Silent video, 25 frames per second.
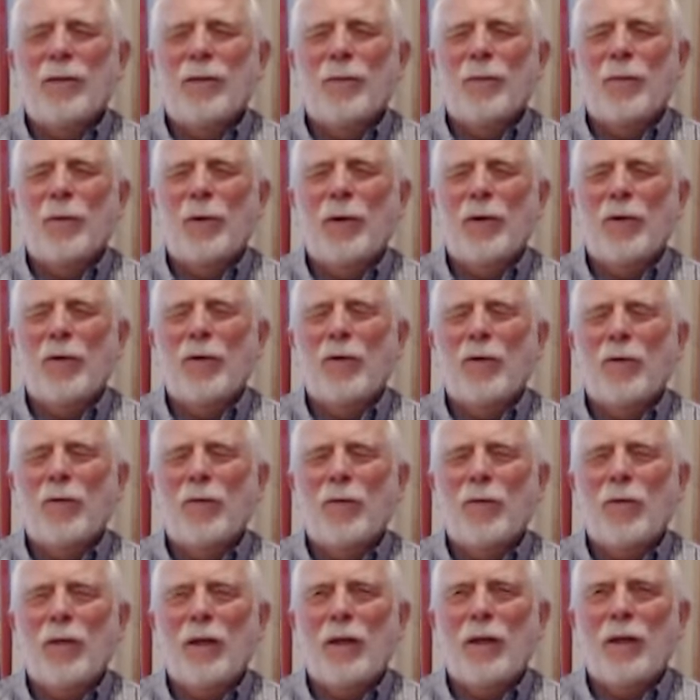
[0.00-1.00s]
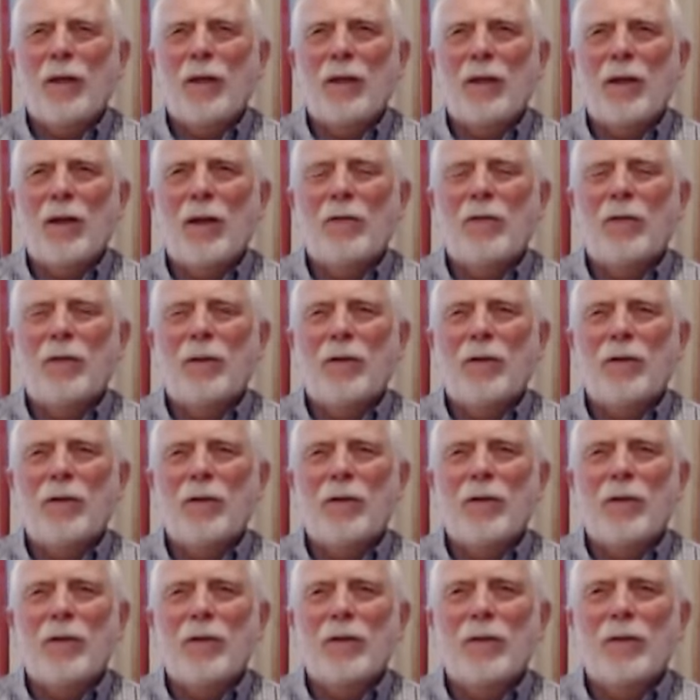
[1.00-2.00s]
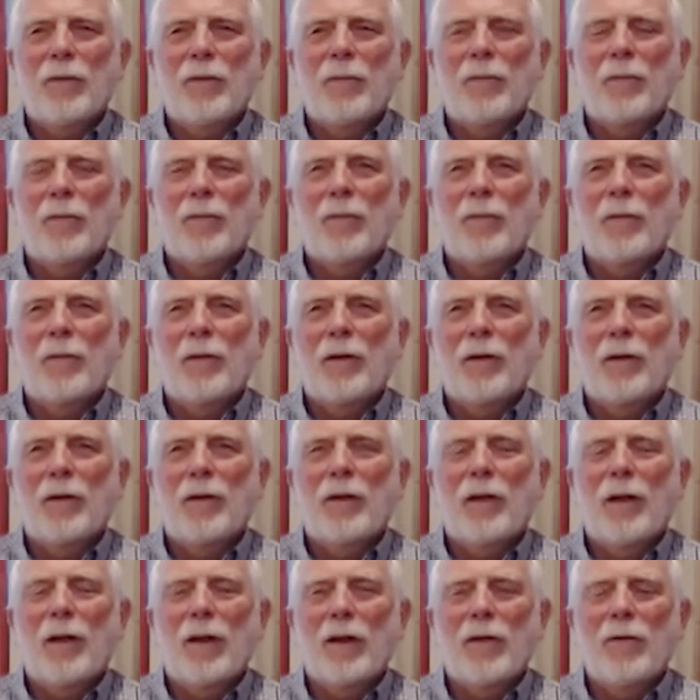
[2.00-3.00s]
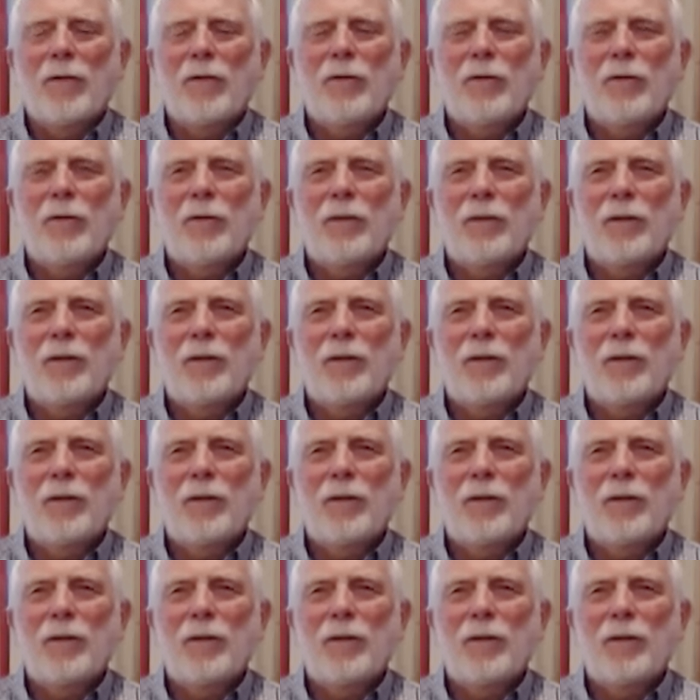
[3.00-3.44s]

What is the feeling of it? Love. Love.